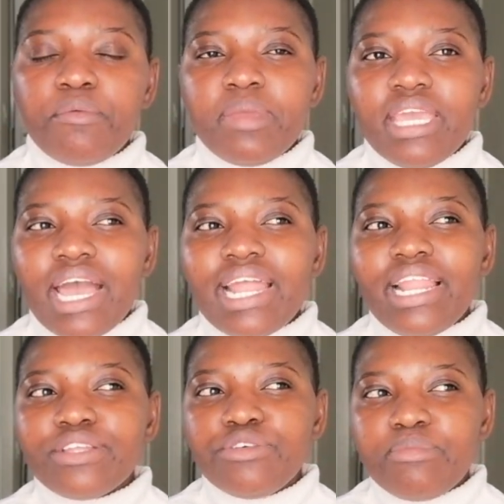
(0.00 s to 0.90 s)
for me i
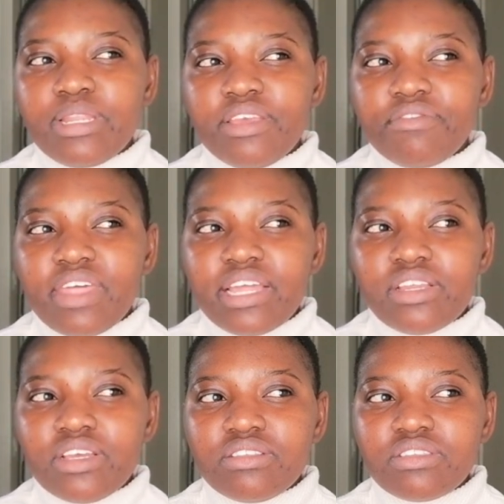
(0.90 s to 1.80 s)
like to believe
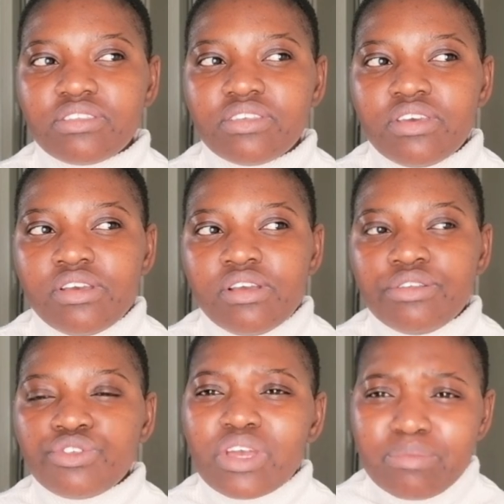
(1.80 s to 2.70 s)
that it's
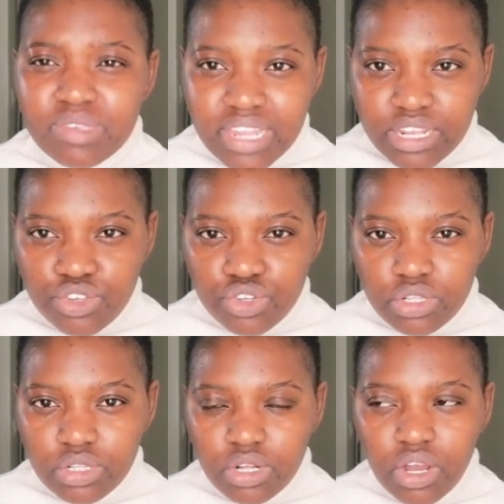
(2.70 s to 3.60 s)

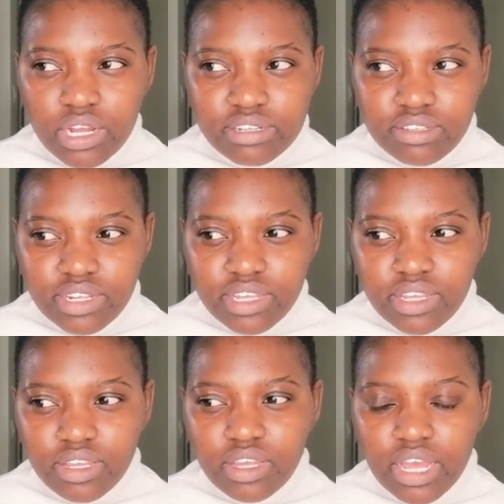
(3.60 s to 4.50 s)
circumstantial
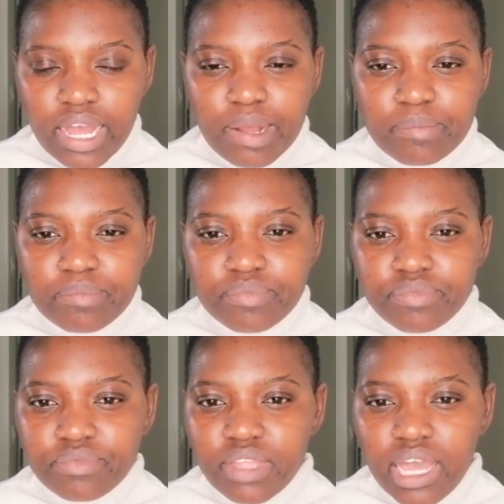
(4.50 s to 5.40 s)
honestly
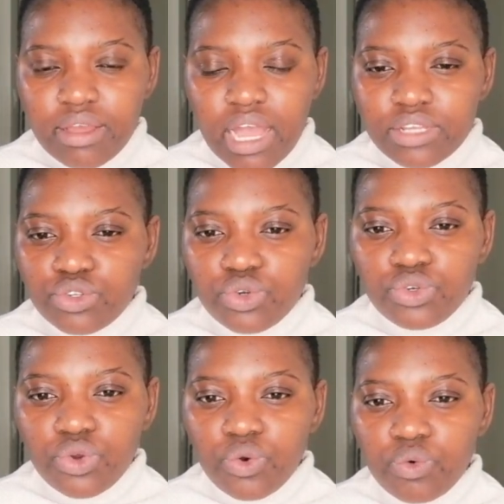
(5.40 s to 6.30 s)
um, I, I,
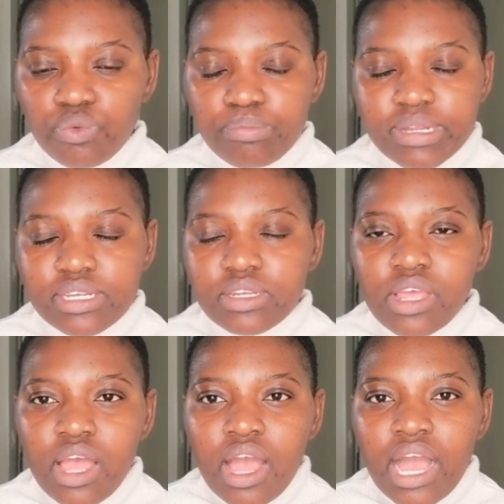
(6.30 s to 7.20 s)
don't know but
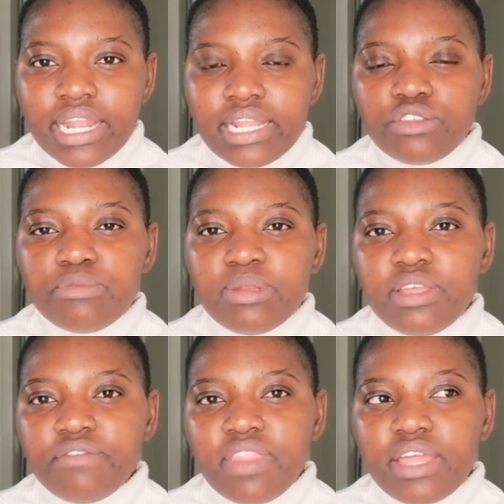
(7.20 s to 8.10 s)
i'd like to
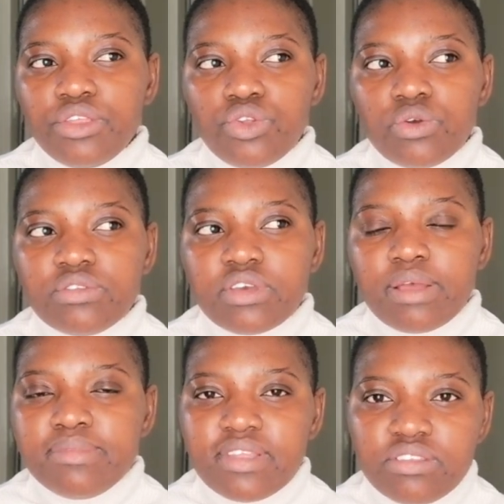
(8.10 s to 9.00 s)
believe that you know
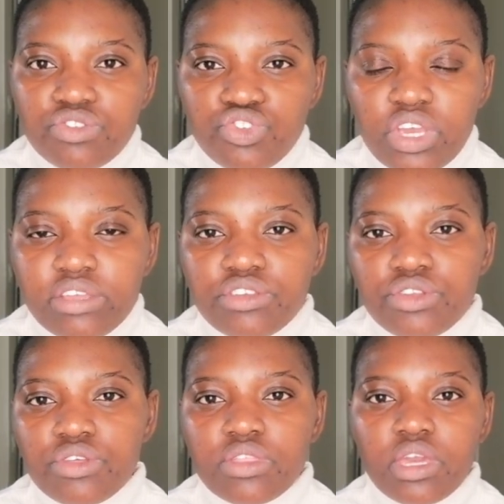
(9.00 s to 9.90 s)
circumstances change
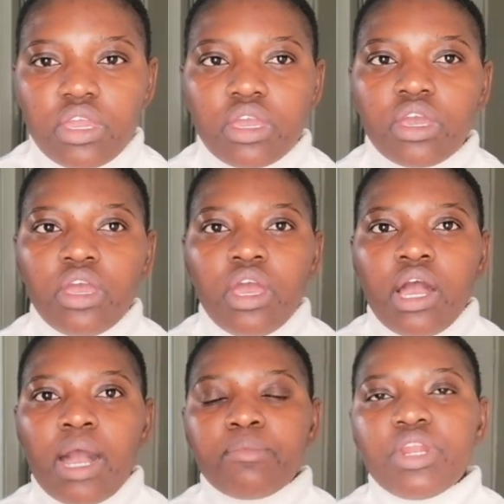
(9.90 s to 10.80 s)
and you think
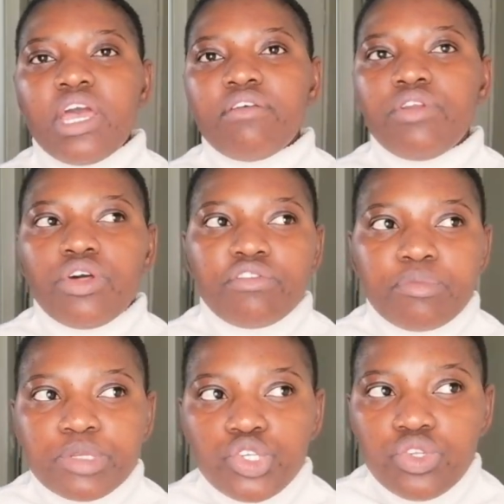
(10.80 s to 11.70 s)
i'm gonna have a lot of
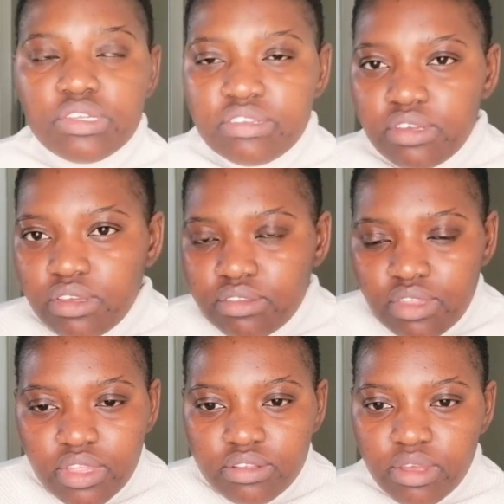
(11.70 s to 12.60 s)
opportunities
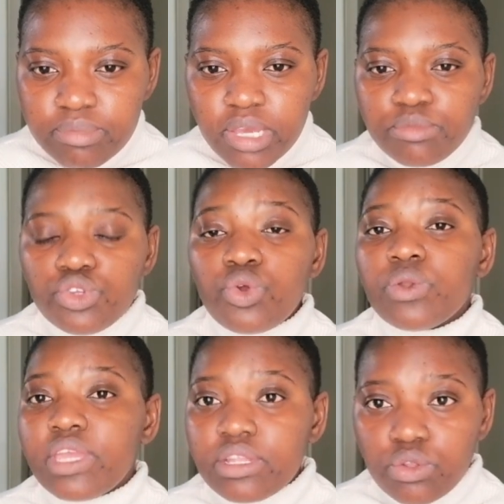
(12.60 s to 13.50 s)
and then sometimes you
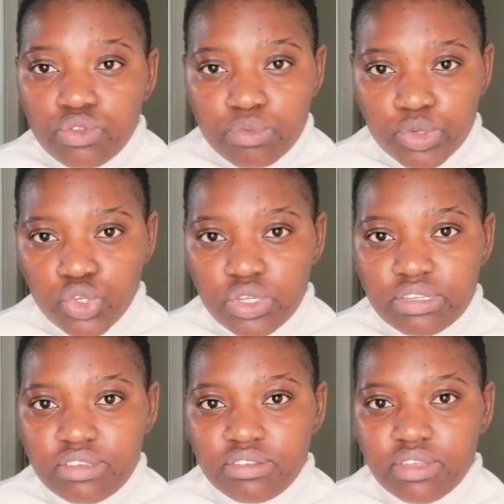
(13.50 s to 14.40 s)
don't get those
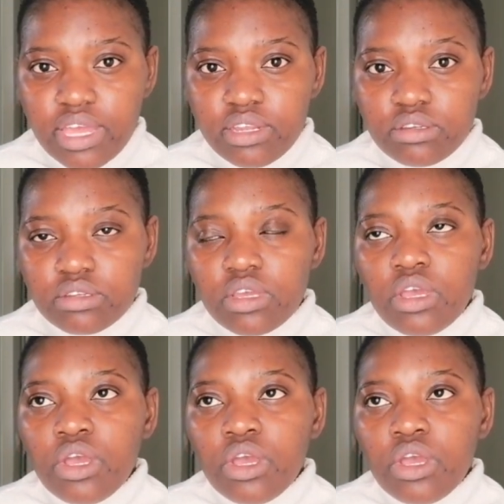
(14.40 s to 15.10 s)
opportunities and